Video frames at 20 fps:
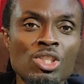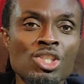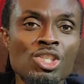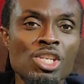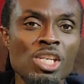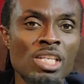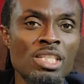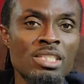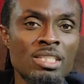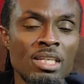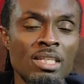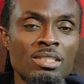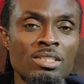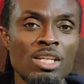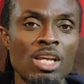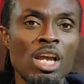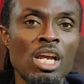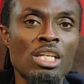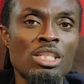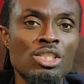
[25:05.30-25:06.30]
Jesus,
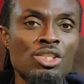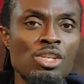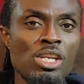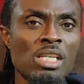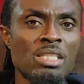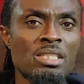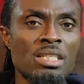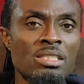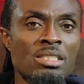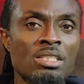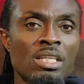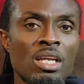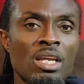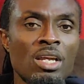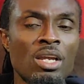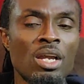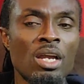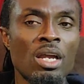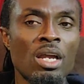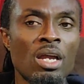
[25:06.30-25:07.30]
Jesus said,
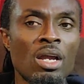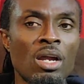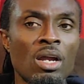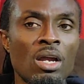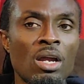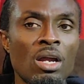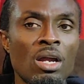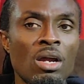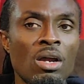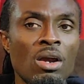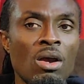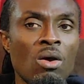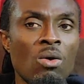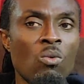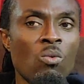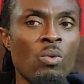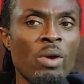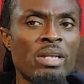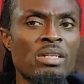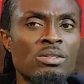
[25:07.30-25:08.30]

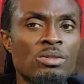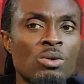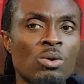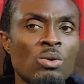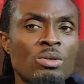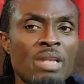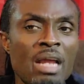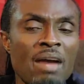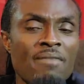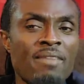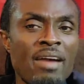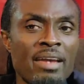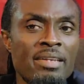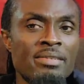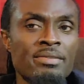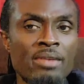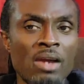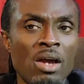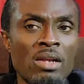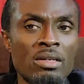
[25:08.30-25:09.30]
With good have I
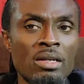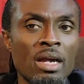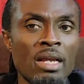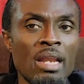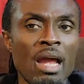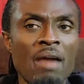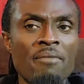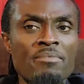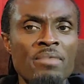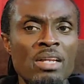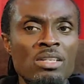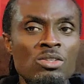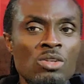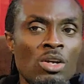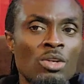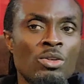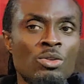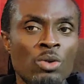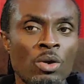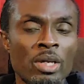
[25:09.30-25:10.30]
done, God. I have not
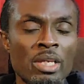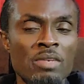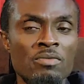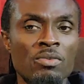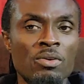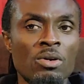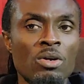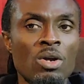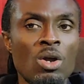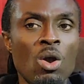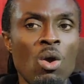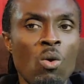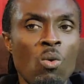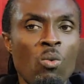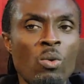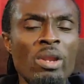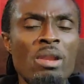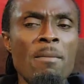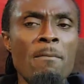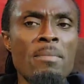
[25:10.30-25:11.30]
done you no evil.
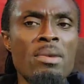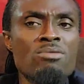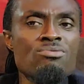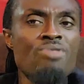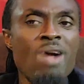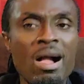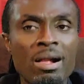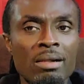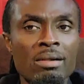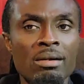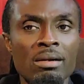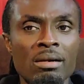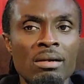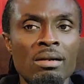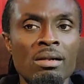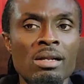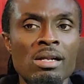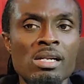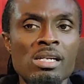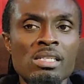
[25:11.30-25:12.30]
With miracle
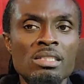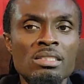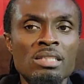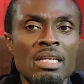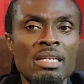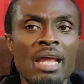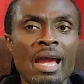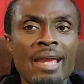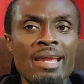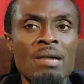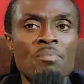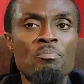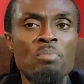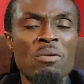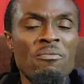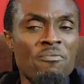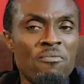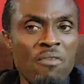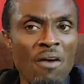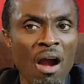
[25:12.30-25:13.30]
that I have
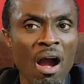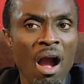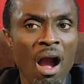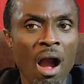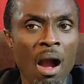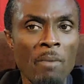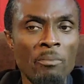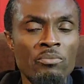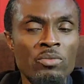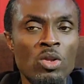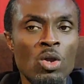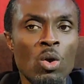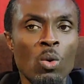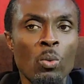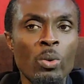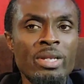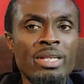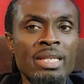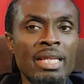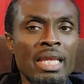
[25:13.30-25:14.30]
performed,
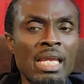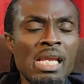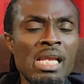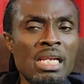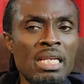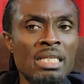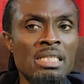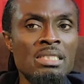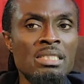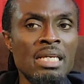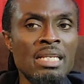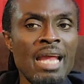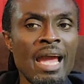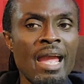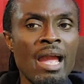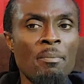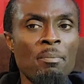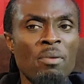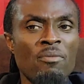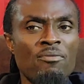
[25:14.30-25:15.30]
with healing that I
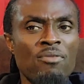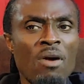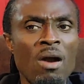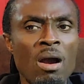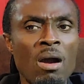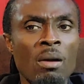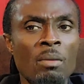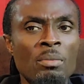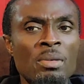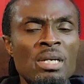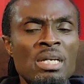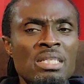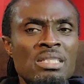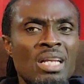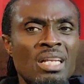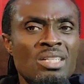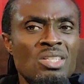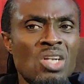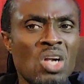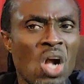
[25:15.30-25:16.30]
have performed,
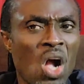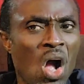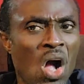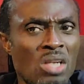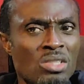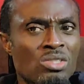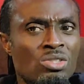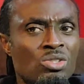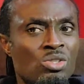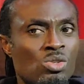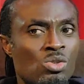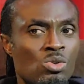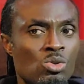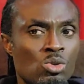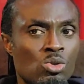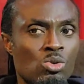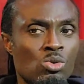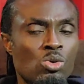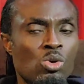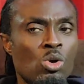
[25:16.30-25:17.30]
that caused you
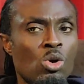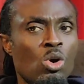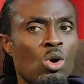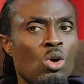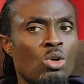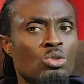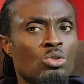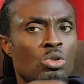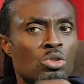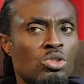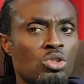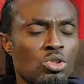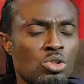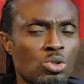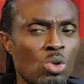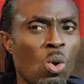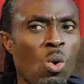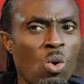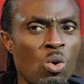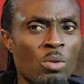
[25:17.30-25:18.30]
to
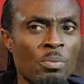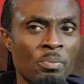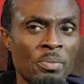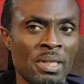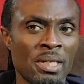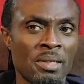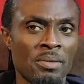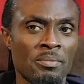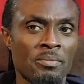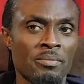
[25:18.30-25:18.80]
stone me.